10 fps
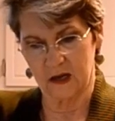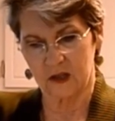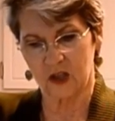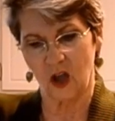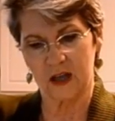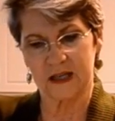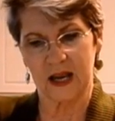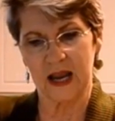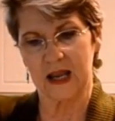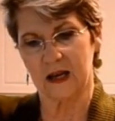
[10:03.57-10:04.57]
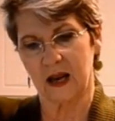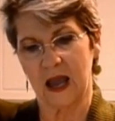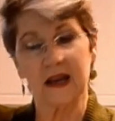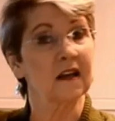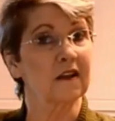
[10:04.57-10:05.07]
saute it
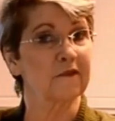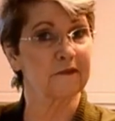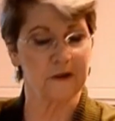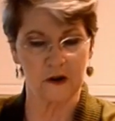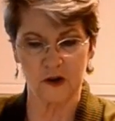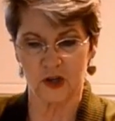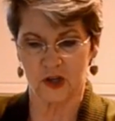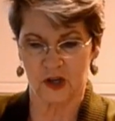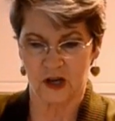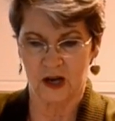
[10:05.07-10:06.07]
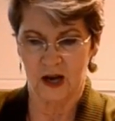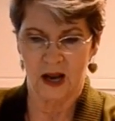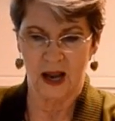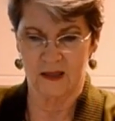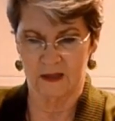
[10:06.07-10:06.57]
lightly first
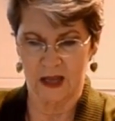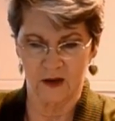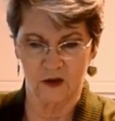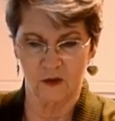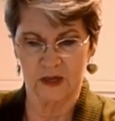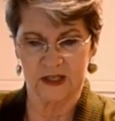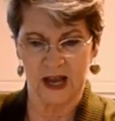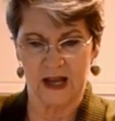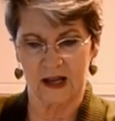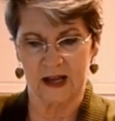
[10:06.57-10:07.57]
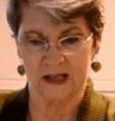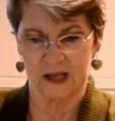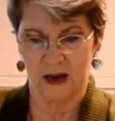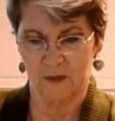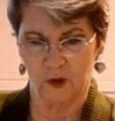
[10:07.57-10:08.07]
and then do exactly as
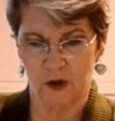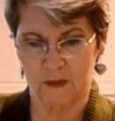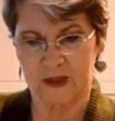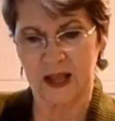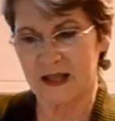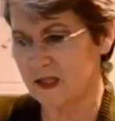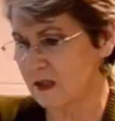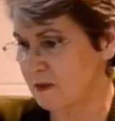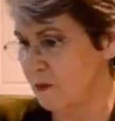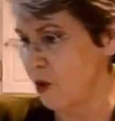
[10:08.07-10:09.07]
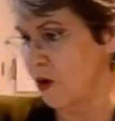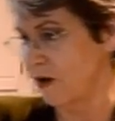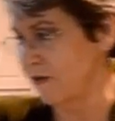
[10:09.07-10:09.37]
I'm doing. But that's more of